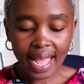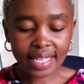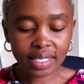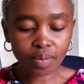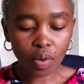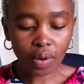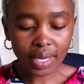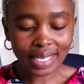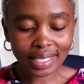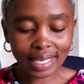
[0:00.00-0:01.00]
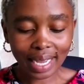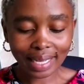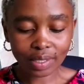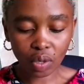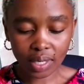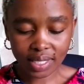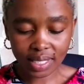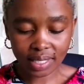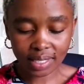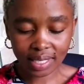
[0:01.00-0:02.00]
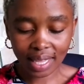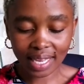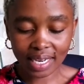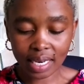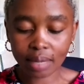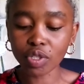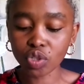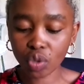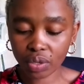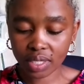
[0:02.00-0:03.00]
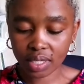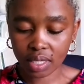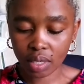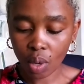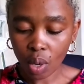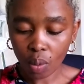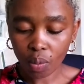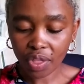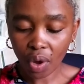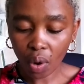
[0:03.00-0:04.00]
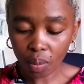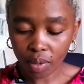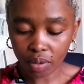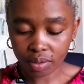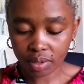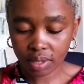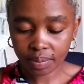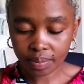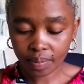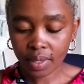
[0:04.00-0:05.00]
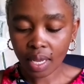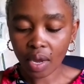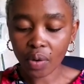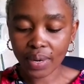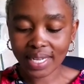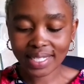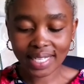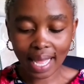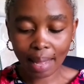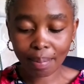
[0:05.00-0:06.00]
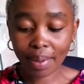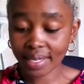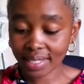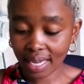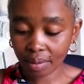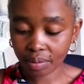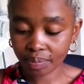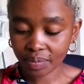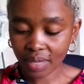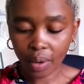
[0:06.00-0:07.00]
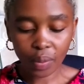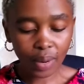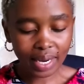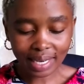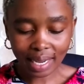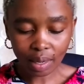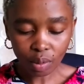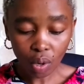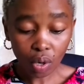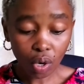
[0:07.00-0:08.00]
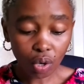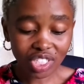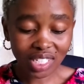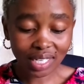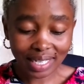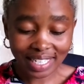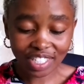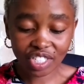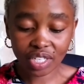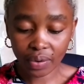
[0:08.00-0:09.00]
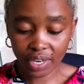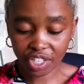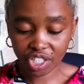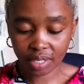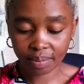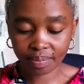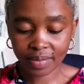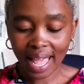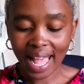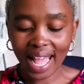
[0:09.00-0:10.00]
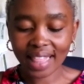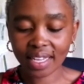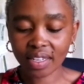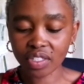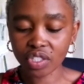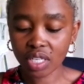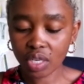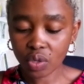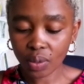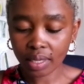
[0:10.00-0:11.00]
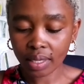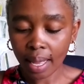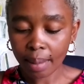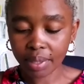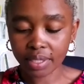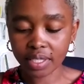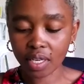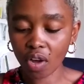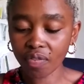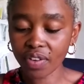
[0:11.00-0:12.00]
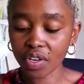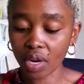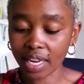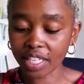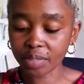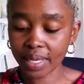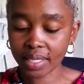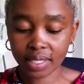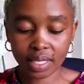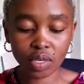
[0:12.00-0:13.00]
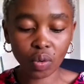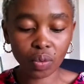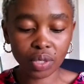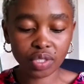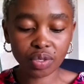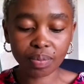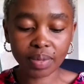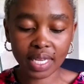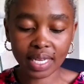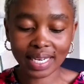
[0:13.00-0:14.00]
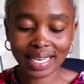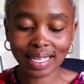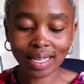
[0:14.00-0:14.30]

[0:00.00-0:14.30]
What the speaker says: as more in adolescent than in maturity, with hormones racing up and down. Right now, coaching needs direction and the continual building of a knowledge base in order to begin